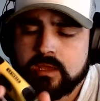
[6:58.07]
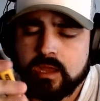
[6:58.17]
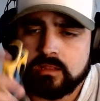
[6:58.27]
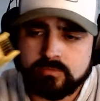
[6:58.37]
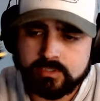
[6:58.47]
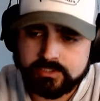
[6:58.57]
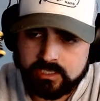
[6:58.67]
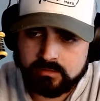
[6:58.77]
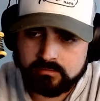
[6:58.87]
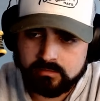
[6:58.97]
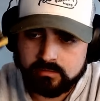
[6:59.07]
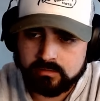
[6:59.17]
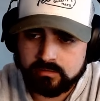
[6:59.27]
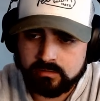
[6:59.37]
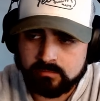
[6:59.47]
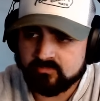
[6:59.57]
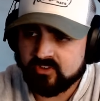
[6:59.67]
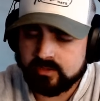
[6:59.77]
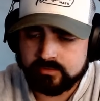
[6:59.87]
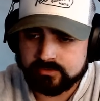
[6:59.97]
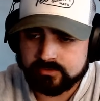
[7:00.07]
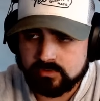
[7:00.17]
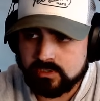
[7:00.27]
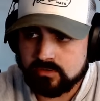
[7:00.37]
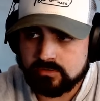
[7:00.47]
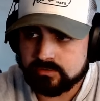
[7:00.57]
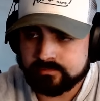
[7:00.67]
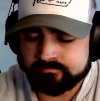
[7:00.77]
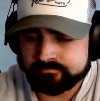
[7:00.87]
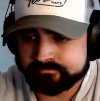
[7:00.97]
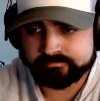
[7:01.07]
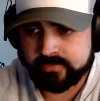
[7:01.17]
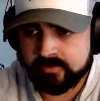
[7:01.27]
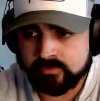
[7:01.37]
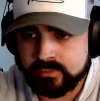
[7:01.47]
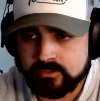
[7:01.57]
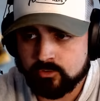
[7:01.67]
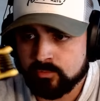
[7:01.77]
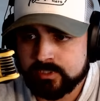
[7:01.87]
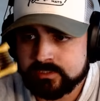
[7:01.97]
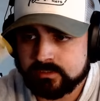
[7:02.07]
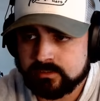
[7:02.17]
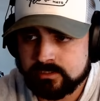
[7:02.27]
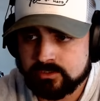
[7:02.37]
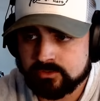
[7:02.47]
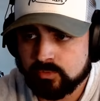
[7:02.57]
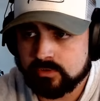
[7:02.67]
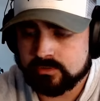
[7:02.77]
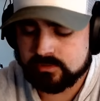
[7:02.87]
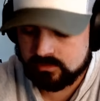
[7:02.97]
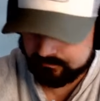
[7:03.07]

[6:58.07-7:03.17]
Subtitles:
Allen wrench set. I've had this for years, never needed to replace it because it just works.